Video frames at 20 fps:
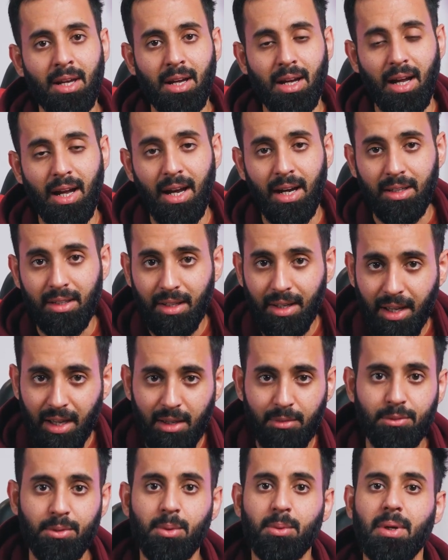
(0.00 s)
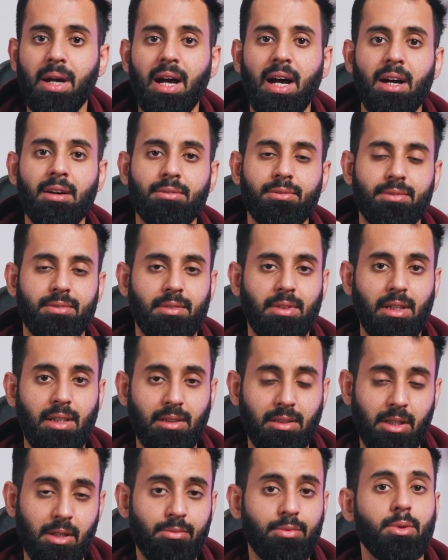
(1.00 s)
And if you
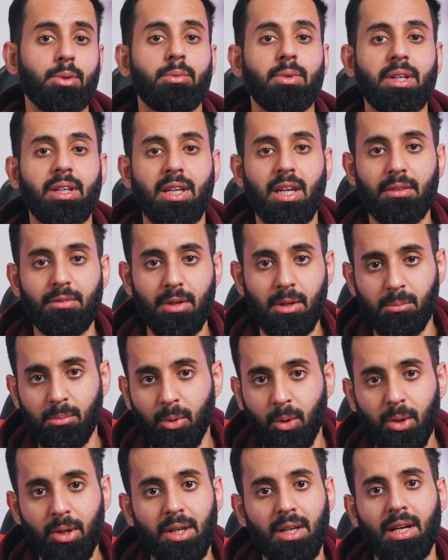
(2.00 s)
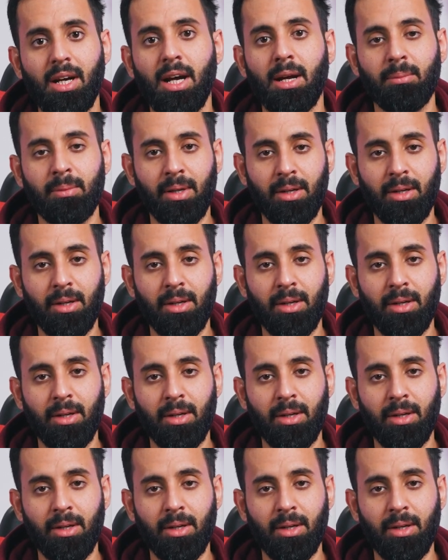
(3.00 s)
were given more time,